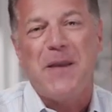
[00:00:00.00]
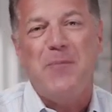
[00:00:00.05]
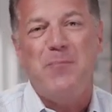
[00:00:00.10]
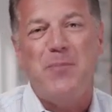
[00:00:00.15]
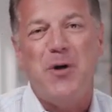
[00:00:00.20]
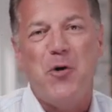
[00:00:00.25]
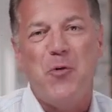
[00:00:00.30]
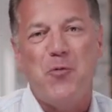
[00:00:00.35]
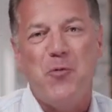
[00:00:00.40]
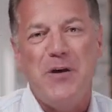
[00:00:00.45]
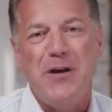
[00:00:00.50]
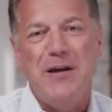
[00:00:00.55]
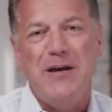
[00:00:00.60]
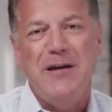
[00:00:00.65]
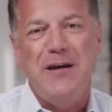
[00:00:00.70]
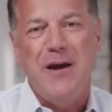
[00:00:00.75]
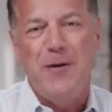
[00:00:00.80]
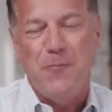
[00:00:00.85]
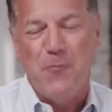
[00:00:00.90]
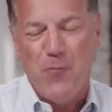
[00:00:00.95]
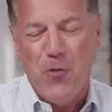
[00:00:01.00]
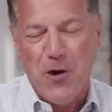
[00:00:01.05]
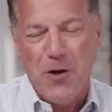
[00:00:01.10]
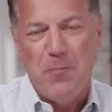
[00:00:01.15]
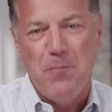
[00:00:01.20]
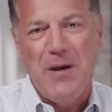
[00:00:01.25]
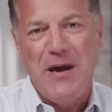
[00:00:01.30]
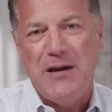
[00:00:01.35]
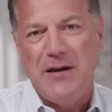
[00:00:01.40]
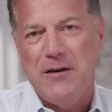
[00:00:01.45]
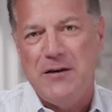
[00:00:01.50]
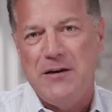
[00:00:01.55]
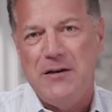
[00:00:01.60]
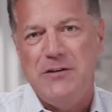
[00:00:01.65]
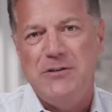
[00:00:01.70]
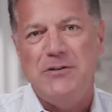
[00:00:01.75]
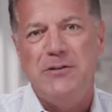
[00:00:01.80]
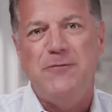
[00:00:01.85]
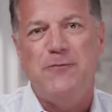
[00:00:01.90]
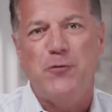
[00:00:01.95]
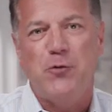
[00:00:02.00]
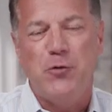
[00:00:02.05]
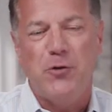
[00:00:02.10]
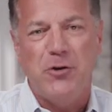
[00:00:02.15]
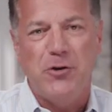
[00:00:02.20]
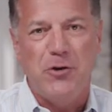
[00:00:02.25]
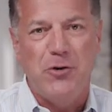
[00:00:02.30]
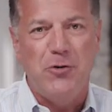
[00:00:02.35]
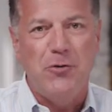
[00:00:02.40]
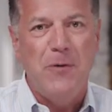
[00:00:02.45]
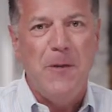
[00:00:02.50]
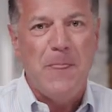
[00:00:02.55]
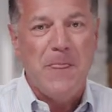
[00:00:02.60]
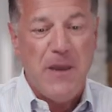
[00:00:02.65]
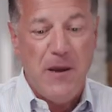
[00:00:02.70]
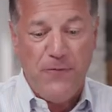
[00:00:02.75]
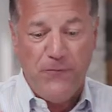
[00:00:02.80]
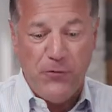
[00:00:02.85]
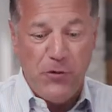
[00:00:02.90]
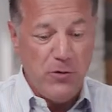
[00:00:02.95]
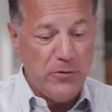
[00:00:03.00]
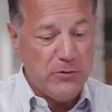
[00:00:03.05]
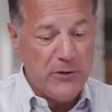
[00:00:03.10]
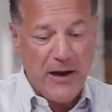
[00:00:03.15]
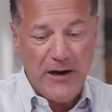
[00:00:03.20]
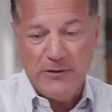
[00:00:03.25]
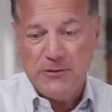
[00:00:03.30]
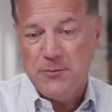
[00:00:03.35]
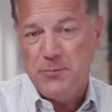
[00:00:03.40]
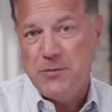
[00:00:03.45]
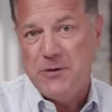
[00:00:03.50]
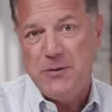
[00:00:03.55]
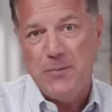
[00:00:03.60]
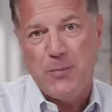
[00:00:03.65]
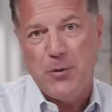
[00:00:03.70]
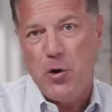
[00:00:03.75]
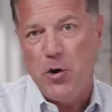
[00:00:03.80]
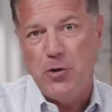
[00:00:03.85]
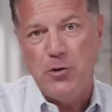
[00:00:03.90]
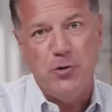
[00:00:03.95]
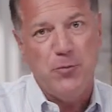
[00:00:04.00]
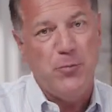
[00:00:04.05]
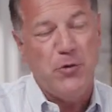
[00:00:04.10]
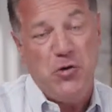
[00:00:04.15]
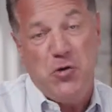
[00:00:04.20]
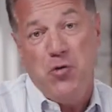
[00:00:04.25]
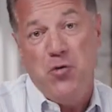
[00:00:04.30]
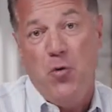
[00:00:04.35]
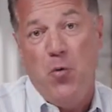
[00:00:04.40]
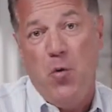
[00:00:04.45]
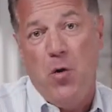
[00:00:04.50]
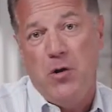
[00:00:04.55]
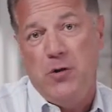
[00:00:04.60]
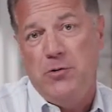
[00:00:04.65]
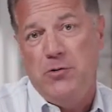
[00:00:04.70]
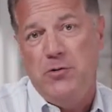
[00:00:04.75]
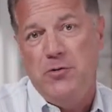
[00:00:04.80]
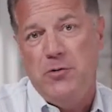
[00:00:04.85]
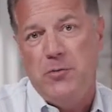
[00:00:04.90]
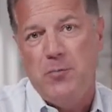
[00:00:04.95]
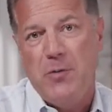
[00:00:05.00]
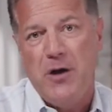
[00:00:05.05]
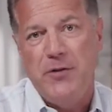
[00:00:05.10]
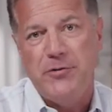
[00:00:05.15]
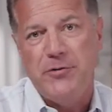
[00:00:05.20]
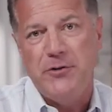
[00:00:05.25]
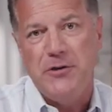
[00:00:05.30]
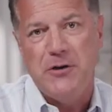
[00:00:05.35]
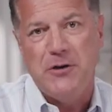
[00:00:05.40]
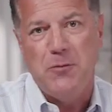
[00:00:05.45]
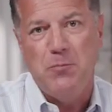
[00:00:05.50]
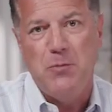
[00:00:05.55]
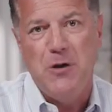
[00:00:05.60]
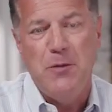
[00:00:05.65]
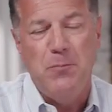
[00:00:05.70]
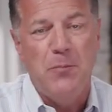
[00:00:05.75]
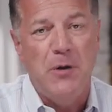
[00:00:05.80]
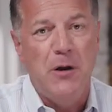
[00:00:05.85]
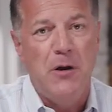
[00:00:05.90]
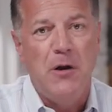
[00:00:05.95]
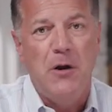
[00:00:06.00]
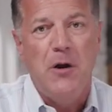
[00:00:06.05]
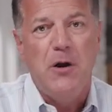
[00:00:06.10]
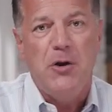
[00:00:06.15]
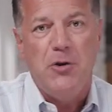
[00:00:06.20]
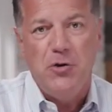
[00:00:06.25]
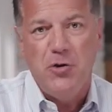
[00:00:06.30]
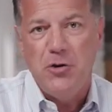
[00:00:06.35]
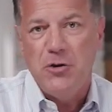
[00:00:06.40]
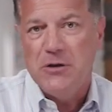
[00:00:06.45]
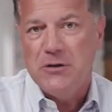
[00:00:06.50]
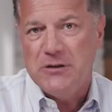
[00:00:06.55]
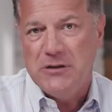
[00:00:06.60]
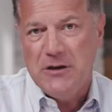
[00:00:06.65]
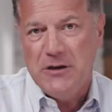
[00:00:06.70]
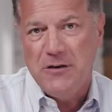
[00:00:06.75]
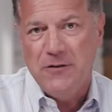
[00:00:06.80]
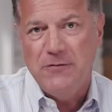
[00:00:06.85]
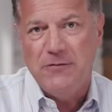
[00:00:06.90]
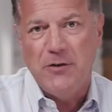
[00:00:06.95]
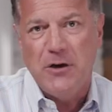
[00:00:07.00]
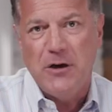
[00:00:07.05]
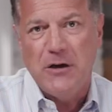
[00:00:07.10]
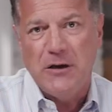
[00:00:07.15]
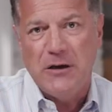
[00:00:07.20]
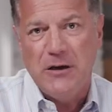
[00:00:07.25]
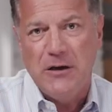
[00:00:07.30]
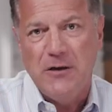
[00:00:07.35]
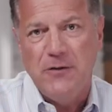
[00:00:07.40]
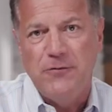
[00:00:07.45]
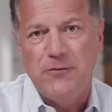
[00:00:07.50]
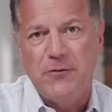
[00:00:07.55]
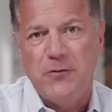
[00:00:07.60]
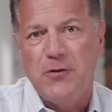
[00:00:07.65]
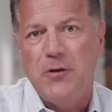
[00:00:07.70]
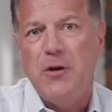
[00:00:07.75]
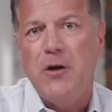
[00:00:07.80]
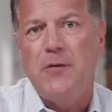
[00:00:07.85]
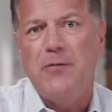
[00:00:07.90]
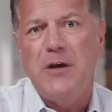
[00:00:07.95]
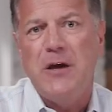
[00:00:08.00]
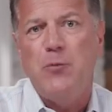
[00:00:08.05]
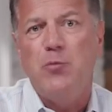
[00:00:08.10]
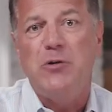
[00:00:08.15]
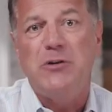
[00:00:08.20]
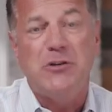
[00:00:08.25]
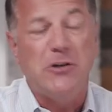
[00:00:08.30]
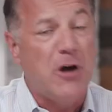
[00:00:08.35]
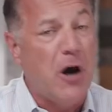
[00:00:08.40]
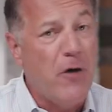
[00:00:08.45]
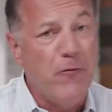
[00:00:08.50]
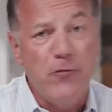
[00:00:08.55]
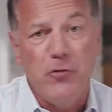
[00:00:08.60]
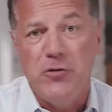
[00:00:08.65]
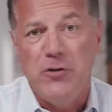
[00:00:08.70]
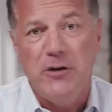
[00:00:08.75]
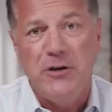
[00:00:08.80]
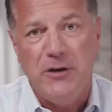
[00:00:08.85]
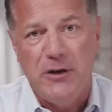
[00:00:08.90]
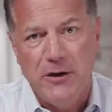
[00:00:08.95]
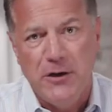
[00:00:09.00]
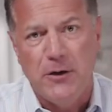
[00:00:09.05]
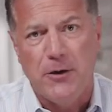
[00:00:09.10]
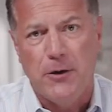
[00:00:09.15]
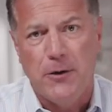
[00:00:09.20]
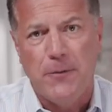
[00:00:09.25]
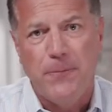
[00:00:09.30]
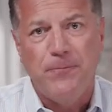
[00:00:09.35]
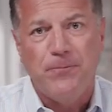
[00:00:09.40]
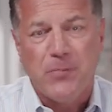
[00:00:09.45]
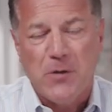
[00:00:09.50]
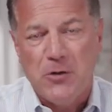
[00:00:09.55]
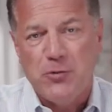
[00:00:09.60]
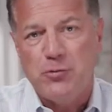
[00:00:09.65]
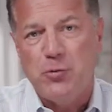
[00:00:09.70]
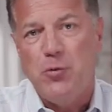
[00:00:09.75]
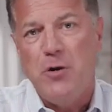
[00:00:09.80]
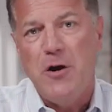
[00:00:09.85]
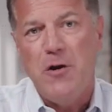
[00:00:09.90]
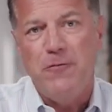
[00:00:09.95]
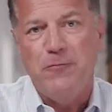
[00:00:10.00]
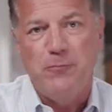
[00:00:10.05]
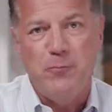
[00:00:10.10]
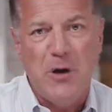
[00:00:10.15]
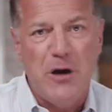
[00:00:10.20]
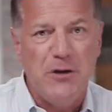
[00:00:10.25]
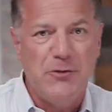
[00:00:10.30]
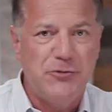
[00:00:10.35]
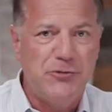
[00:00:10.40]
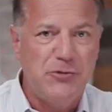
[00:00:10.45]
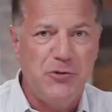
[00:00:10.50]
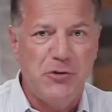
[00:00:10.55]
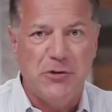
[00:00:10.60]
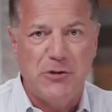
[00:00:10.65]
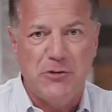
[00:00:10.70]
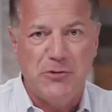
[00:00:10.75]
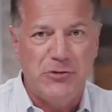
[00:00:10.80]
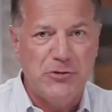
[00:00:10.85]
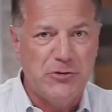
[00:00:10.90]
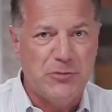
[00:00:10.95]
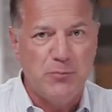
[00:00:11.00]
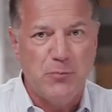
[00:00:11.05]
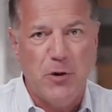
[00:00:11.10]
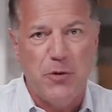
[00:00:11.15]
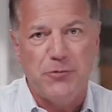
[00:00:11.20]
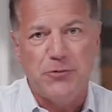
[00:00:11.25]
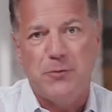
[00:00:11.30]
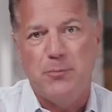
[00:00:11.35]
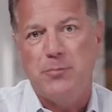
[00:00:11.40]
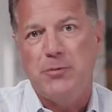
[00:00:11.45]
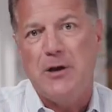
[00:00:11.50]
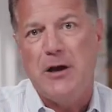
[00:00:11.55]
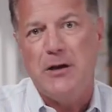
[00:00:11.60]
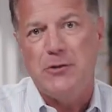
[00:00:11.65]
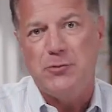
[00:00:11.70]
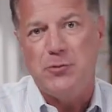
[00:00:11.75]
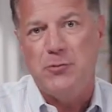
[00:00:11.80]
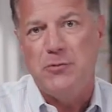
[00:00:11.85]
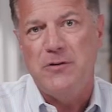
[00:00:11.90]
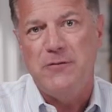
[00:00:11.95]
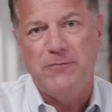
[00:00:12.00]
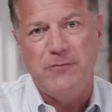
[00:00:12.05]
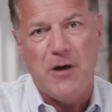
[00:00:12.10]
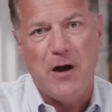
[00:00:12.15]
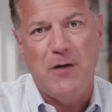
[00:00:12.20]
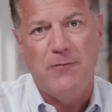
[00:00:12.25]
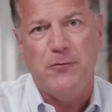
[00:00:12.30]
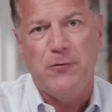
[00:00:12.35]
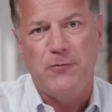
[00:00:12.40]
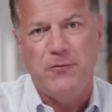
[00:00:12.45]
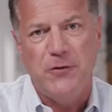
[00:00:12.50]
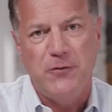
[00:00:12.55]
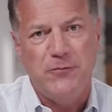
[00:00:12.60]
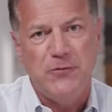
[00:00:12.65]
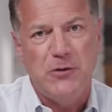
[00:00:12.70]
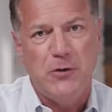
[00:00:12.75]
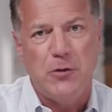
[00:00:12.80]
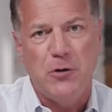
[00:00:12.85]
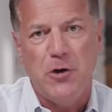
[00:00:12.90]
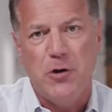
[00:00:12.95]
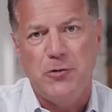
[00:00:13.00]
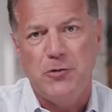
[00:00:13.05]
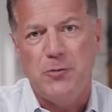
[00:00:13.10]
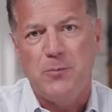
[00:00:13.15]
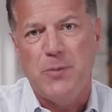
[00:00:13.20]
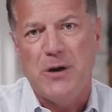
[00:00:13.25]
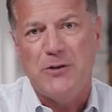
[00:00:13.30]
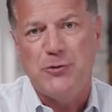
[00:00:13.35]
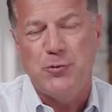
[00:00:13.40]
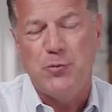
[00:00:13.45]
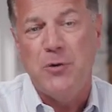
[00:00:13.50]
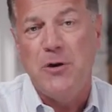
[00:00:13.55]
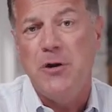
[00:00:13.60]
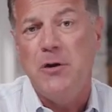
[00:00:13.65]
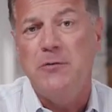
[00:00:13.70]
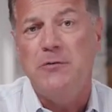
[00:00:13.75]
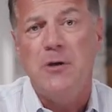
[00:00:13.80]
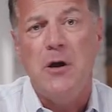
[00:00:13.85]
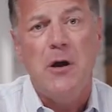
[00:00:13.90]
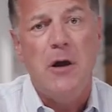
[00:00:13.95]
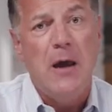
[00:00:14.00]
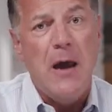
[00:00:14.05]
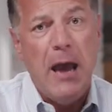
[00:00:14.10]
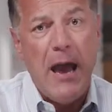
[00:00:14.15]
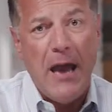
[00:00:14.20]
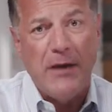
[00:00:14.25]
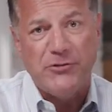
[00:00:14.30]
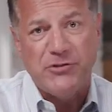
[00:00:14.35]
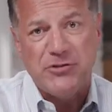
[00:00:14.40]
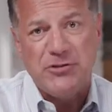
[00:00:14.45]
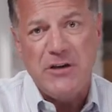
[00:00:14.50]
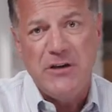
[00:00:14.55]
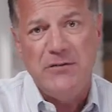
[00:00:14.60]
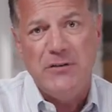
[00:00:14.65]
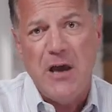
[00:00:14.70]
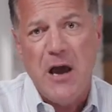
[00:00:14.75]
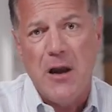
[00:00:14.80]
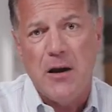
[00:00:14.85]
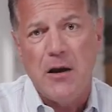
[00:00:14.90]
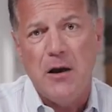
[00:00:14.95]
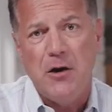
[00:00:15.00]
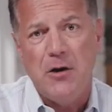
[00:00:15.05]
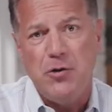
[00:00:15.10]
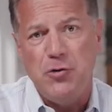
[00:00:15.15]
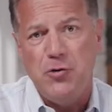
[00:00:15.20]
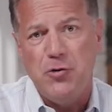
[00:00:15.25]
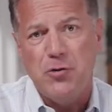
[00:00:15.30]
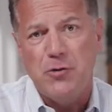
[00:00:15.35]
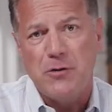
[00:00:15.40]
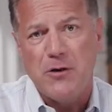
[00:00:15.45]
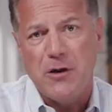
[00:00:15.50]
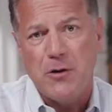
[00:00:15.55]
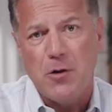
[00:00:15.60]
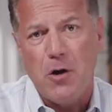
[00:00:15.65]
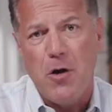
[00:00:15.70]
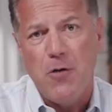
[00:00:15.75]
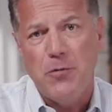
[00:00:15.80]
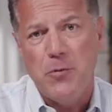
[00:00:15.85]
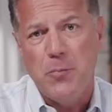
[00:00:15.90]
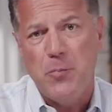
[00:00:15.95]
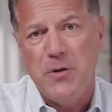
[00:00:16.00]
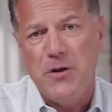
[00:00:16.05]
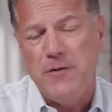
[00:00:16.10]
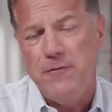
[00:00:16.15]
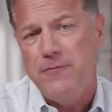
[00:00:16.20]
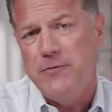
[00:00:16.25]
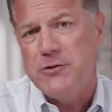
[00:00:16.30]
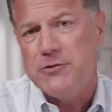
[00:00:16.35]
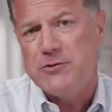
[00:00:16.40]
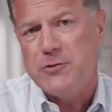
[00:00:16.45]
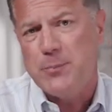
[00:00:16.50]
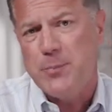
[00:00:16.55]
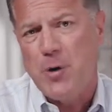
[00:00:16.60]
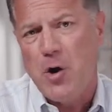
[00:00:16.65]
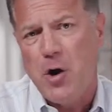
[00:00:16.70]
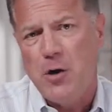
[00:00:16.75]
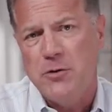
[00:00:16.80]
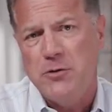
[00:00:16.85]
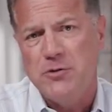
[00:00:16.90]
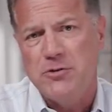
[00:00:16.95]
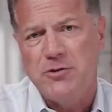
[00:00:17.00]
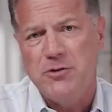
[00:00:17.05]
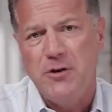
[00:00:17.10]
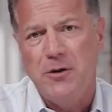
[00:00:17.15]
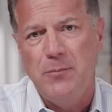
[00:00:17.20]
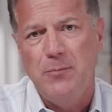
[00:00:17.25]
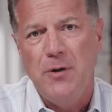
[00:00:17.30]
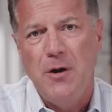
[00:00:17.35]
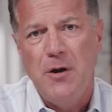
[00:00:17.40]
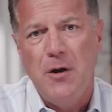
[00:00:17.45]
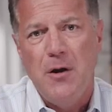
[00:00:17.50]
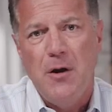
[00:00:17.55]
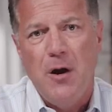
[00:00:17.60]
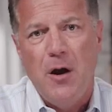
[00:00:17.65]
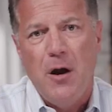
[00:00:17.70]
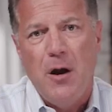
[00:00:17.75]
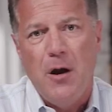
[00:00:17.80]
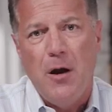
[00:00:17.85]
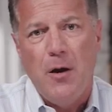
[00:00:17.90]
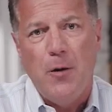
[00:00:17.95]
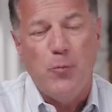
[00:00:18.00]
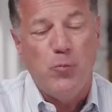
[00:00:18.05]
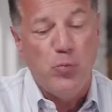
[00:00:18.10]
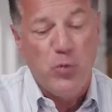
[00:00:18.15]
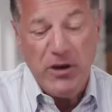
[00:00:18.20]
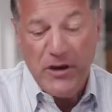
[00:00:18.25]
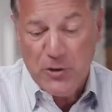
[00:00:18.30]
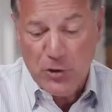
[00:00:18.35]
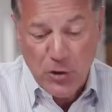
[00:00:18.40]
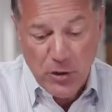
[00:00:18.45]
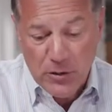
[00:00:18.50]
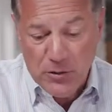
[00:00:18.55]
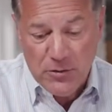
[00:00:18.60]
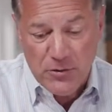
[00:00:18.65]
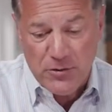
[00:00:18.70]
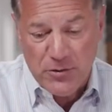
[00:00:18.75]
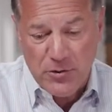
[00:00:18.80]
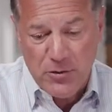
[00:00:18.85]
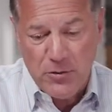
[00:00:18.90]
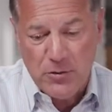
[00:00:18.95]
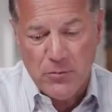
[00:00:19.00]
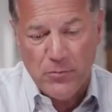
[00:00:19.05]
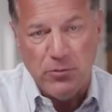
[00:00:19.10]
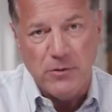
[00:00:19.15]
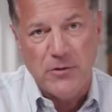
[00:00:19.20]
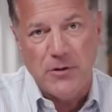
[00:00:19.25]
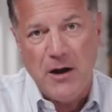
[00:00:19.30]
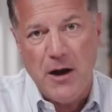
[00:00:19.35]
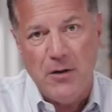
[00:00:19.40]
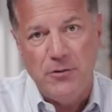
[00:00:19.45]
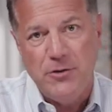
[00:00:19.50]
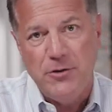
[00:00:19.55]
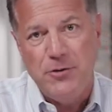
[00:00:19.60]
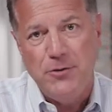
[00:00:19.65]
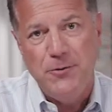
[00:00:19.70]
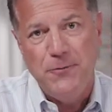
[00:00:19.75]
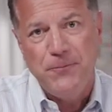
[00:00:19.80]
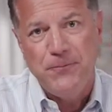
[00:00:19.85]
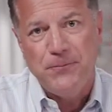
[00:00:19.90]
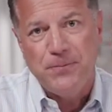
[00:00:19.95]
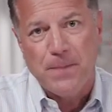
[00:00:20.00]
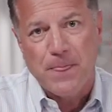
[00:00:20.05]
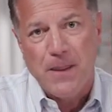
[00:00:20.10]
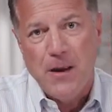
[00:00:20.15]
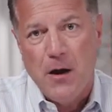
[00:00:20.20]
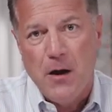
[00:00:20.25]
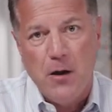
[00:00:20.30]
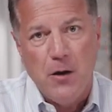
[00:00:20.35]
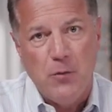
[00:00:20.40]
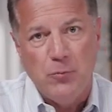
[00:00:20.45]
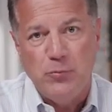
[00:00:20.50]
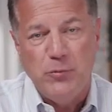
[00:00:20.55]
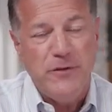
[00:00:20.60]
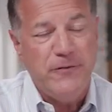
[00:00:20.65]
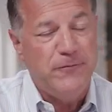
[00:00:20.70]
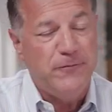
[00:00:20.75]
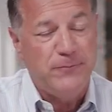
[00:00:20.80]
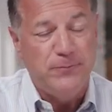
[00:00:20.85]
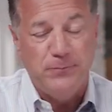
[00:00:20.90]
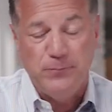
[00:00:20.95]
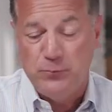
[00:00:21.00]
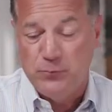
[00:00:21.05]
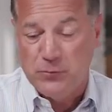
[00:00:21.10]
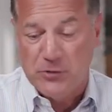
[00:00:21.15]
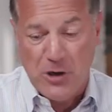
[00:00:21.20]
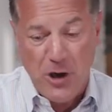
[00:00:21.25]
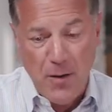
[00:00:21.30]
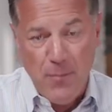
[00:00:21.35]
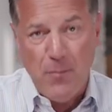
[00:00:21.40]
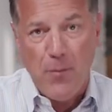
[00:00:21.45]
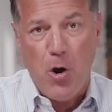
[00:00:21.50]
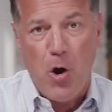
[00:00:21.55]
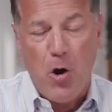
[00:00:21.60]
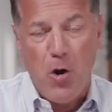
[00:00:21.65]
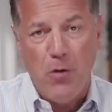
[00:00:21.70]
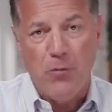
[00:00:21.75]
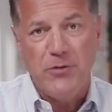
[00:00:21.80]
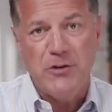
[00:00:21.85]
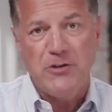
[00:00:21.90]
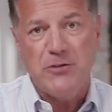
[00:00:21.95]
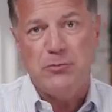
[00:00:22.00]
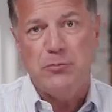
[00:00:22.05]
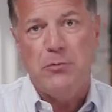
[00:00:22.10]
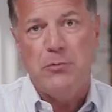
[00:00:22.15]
But we want to make it easy for you. If you'd like to be a partner, but you don't want to do the monthly commitment, you could give a gift that would cover the year. 12 months, you can just multiply 25 or 50 or 100 by 12 and send that in, and you'll get all the benefits of partnership. We couldn't do it without you. We've come all this